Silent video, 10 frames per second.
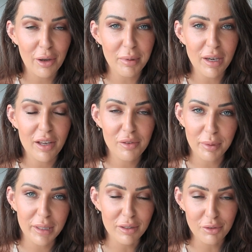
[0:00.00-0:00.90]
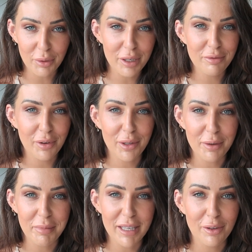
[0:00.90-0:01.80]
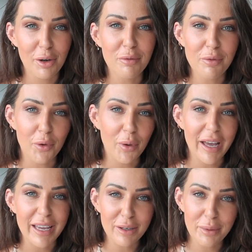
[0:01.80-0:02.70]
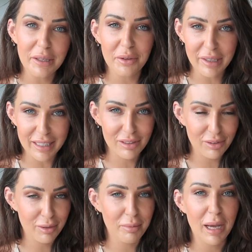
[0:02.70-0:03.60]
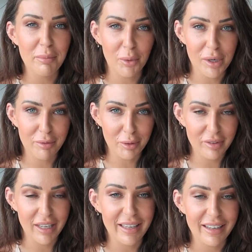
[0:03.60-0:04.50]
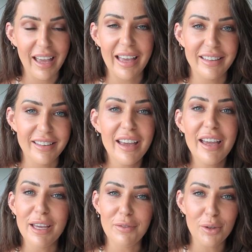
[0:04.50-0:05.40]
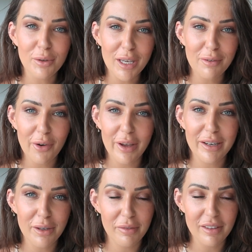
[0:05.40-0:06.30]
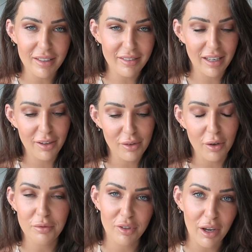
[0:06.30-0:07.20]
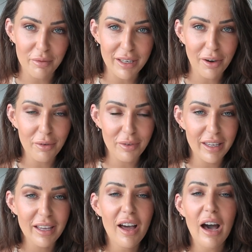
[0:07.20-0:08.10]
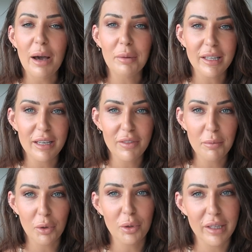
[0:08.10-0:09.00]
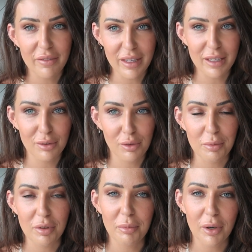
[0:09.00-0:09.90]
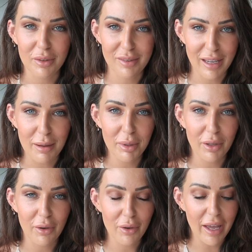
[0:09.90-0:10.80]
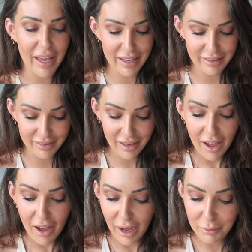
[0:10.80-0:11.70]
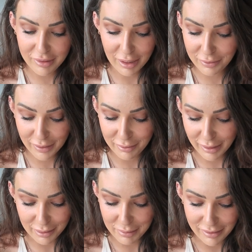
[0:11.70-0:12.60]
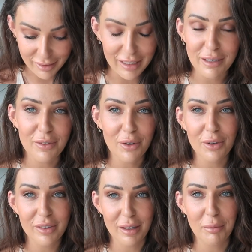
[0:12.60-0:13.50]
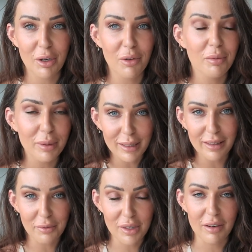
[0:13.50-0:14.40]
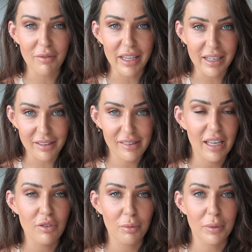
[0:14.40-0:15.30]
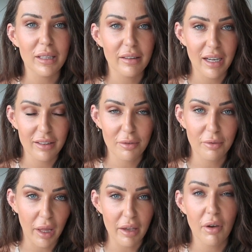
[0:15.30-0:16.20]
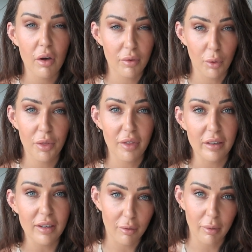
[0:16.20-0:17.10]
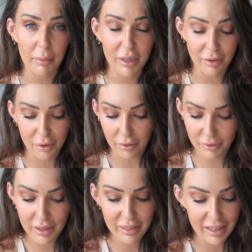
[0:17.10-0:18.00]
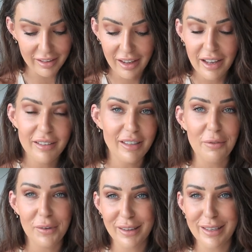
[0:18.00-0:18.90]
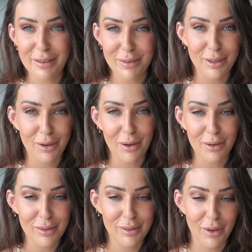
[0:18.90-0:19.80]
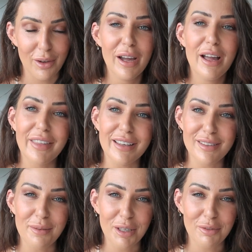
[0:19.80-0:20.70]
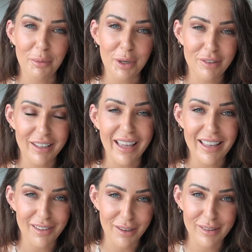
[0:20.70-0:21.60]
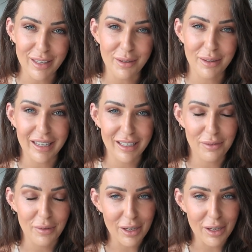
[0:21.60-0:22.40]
I hope you guys really enjoyed following me along for a quick look into my morning routine. And if you're looking for any of the details of Javy Coffee, I will leave them all in the description box down below. And I would definitely recommend it. If you're someone who really loves convenience and you really like the flavor of an authentic Arabica coffee, then definitely give it a go. So thanks so much for watching, and I'll see you in the next